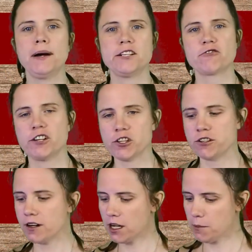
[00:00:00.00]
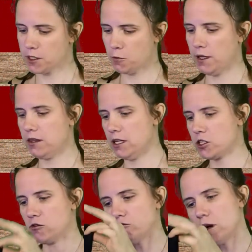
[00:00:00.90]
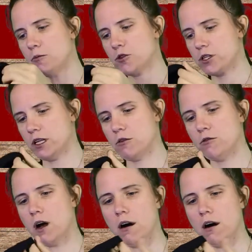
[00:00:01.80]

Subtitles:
by tradition comes with this rubber seal.